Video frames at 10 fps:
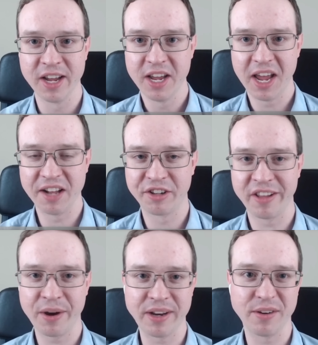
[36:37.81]
and so they
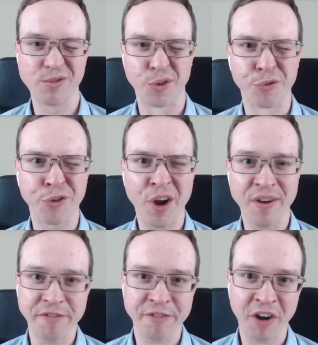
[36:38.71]
were very,
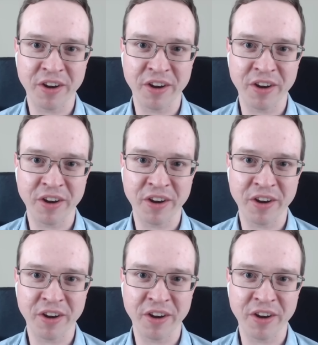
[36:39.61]
very